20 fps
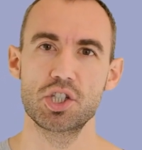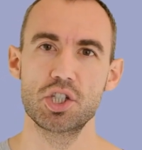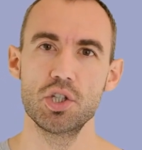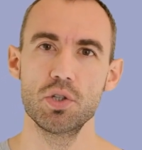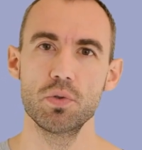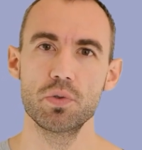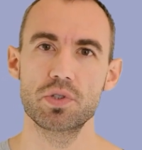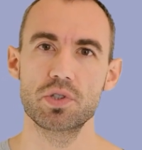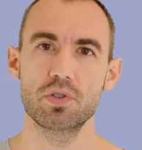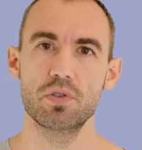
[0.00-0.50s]

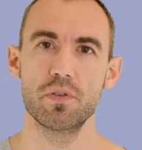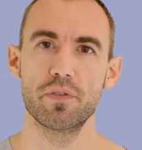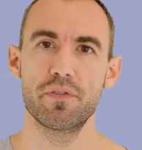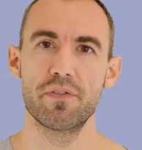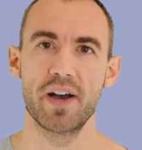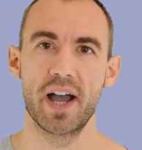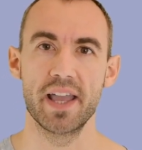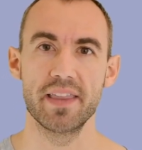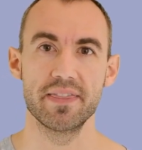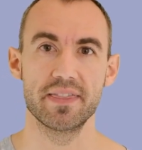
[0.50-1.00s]
used to
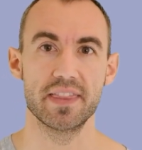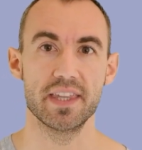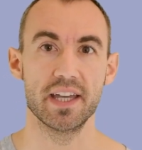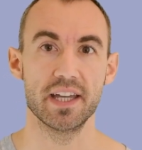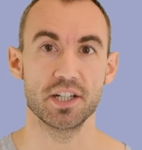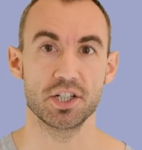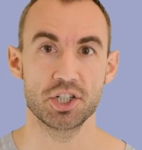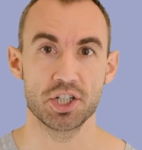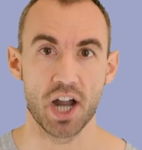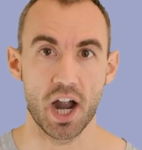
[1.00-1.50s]
find the
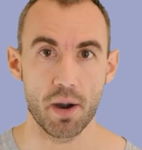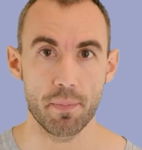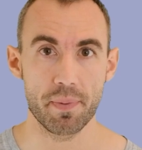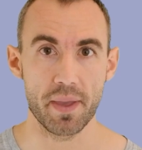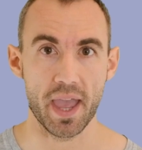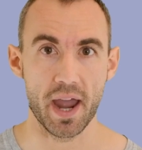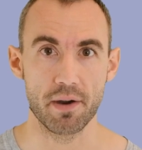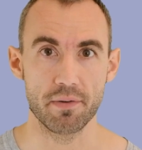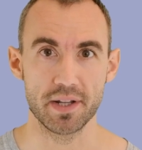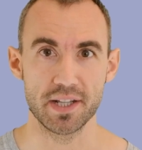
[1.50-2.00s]
sharp
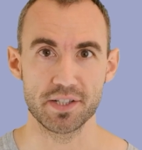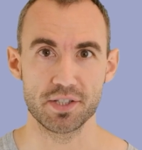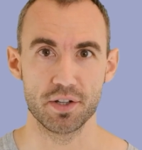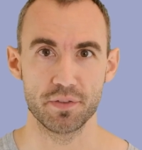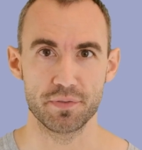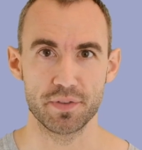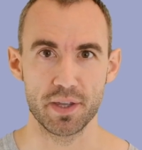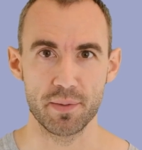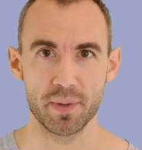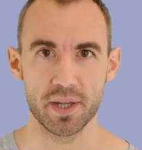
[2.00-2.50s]
areas of
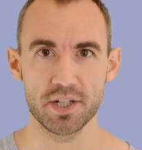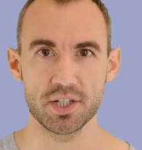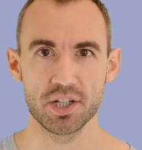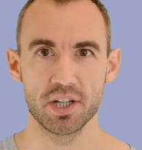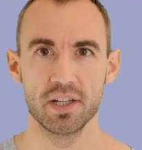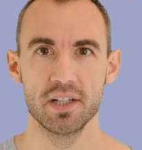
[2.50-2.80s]
the image